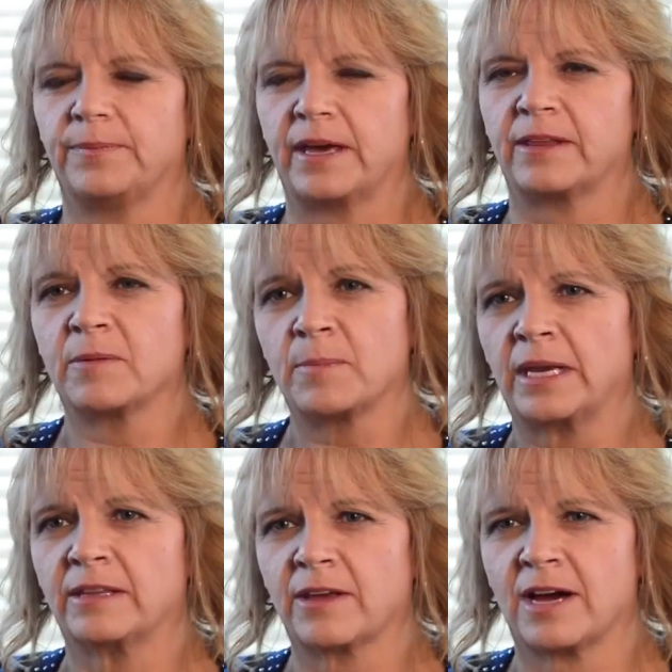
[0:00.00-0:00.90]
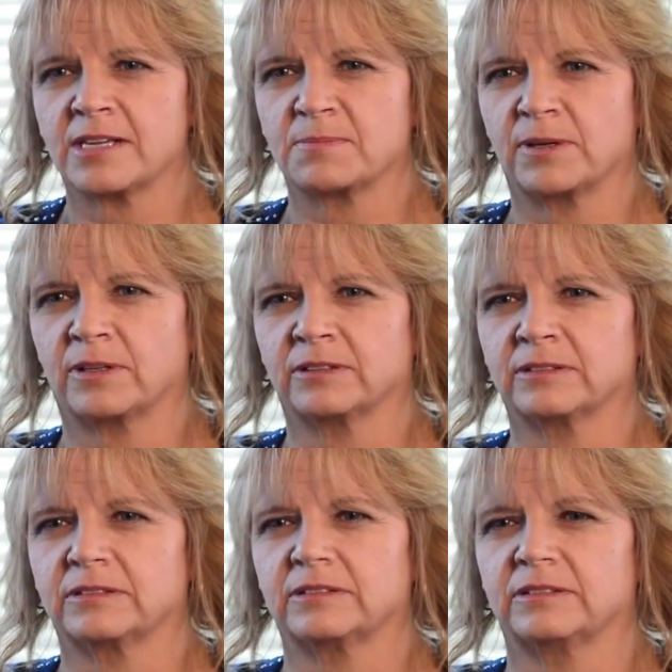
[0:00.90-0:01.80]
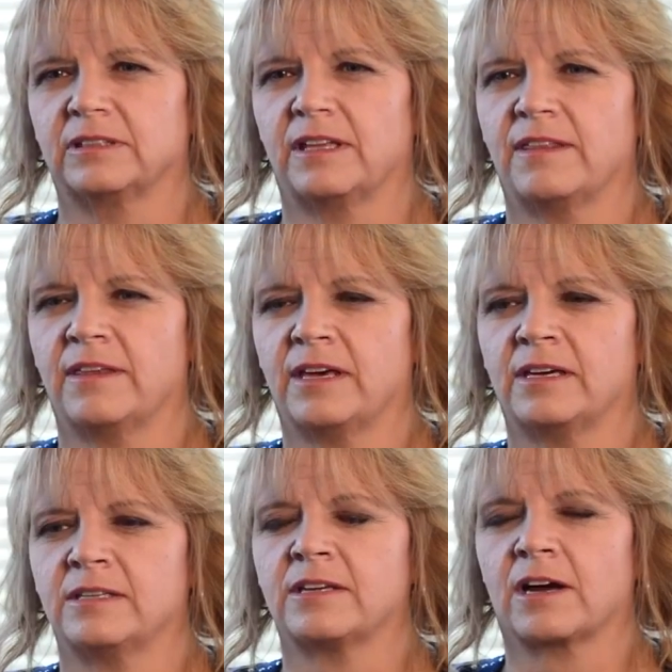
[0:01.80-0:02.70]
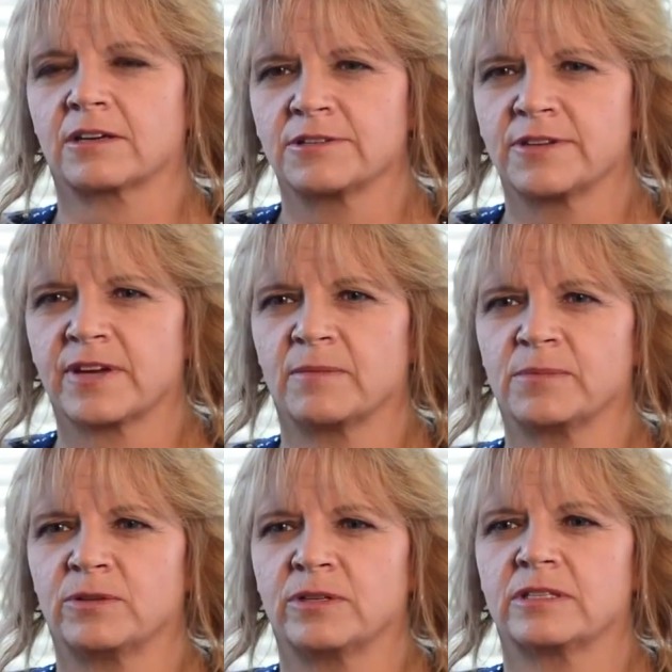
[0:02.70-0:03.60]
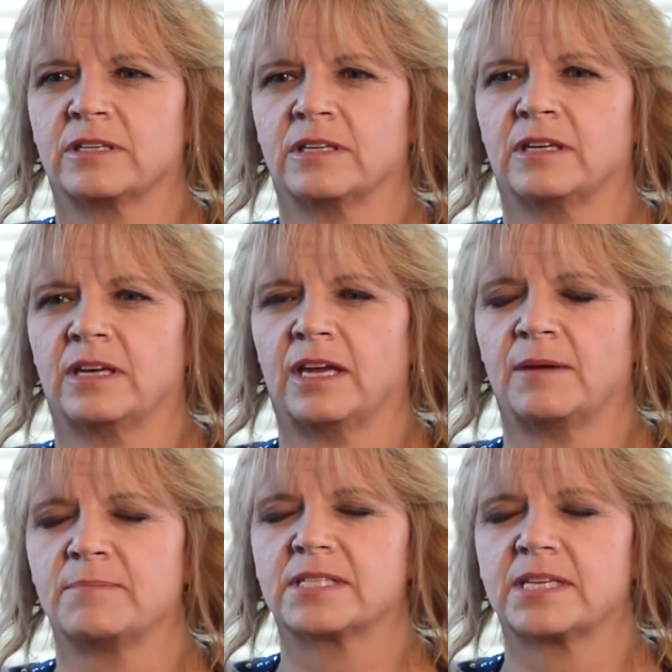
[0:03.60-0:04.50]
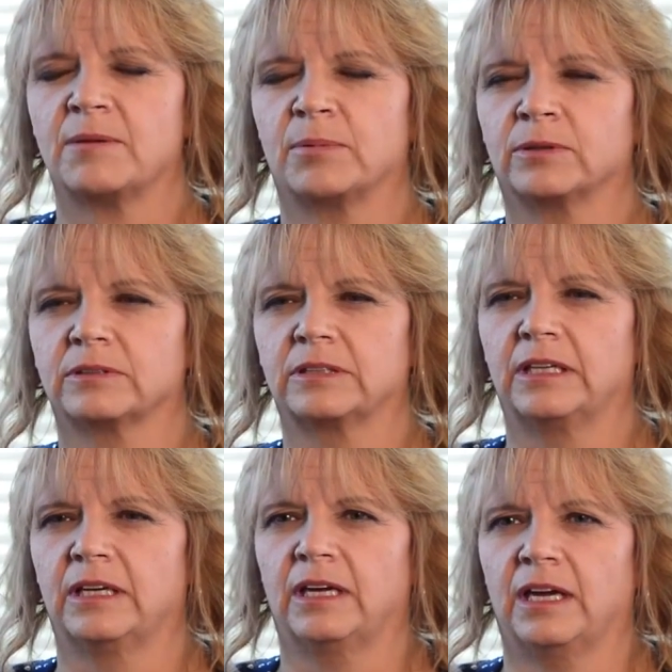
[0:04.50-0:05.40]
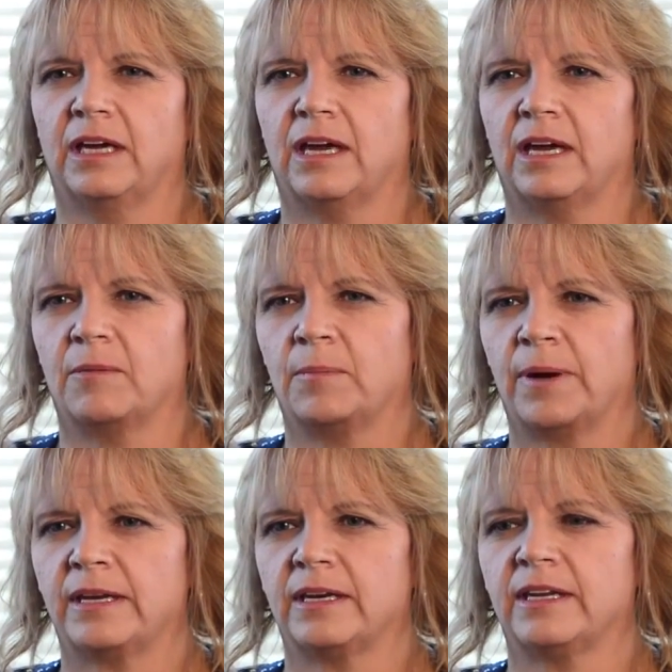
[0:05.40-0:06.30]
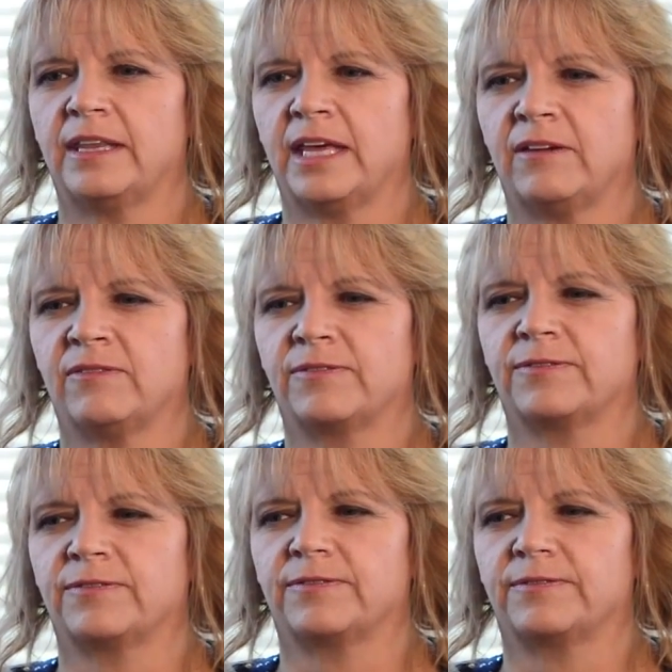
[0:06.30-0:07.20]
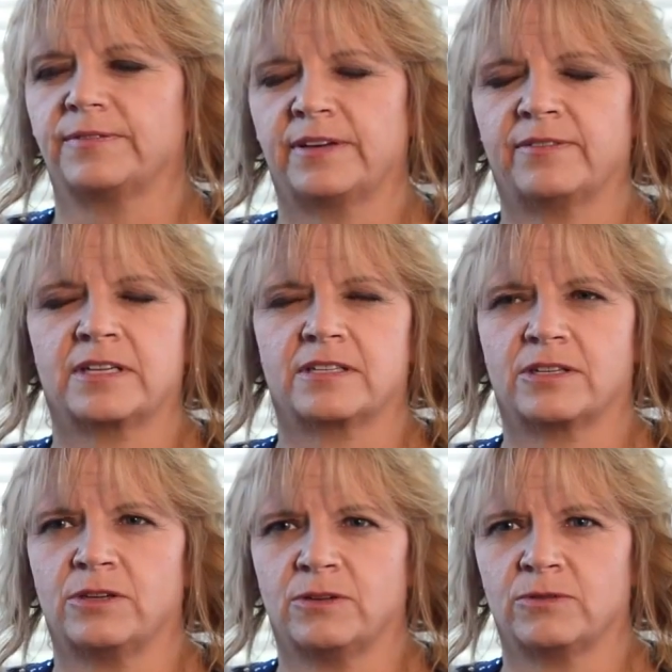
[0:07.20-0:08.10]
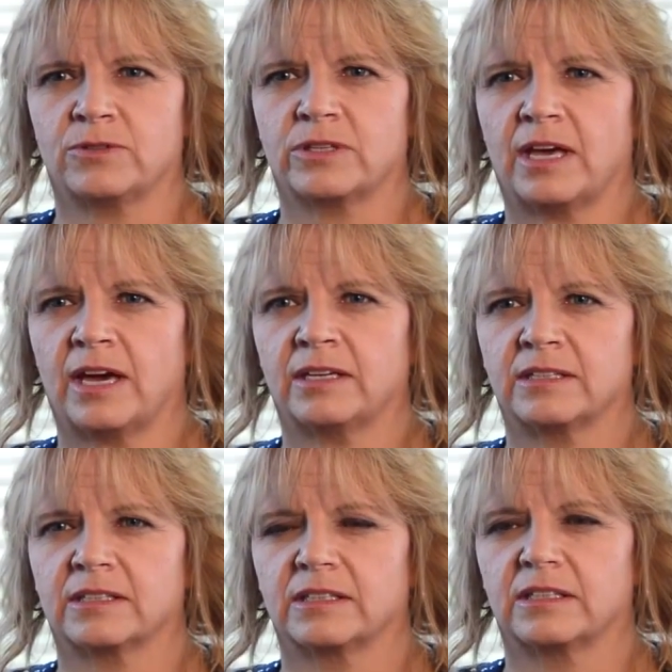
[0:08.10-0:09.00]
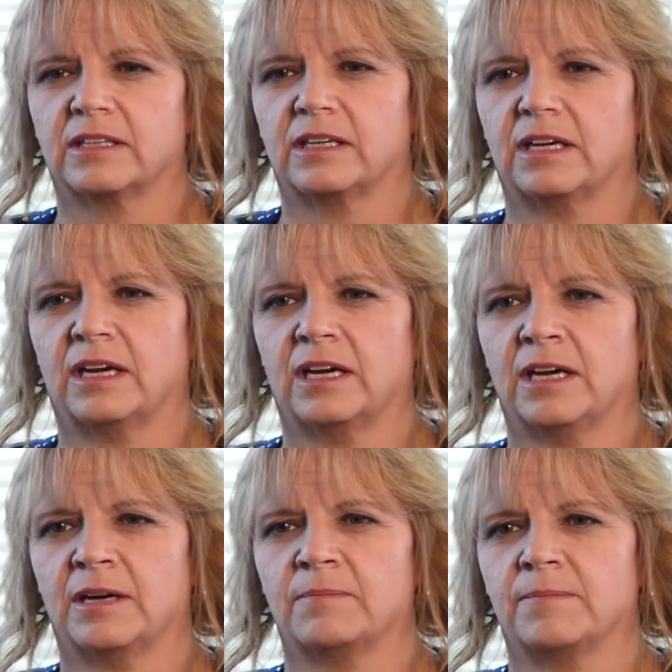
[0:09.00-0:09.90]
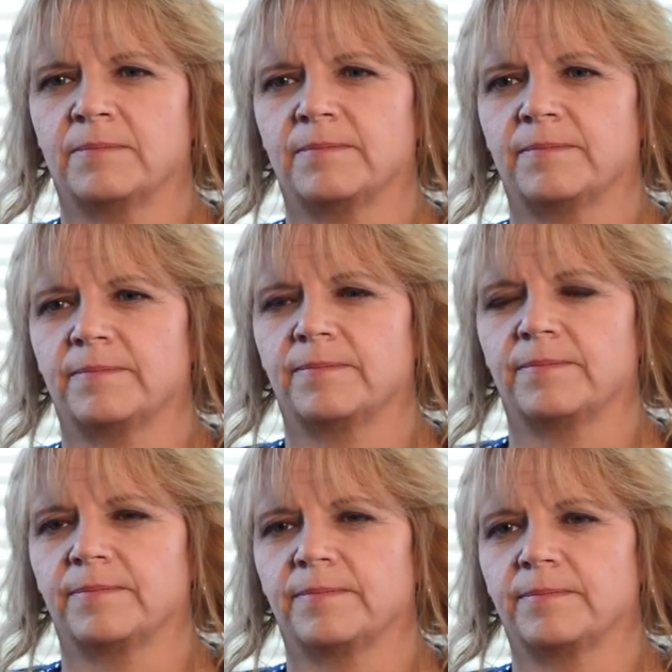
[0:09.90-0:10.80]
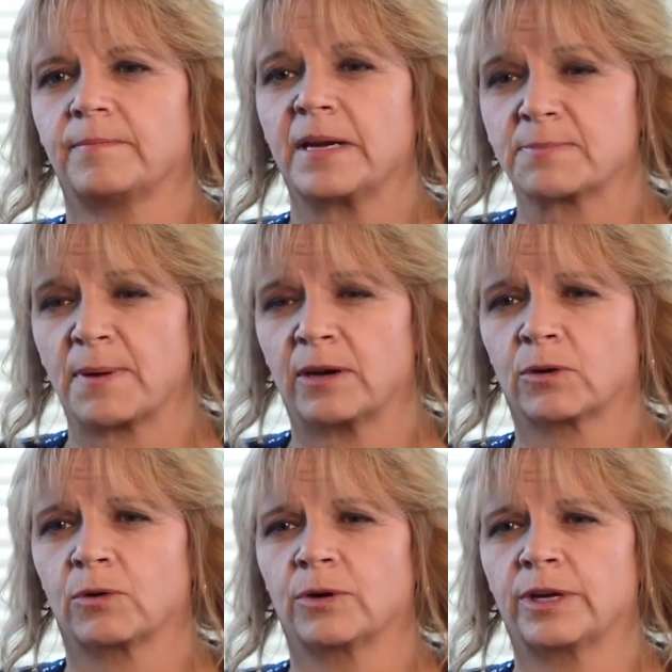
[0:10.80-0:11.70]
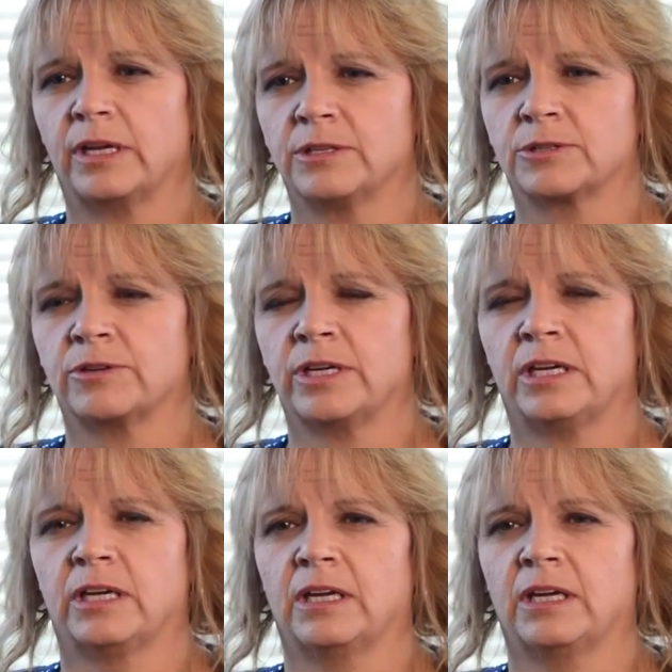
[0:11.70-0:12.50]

Now that I've been in the hospital, the doctors have come to us and, and I'm stable, but they've given us the news that um, my spinal cord injury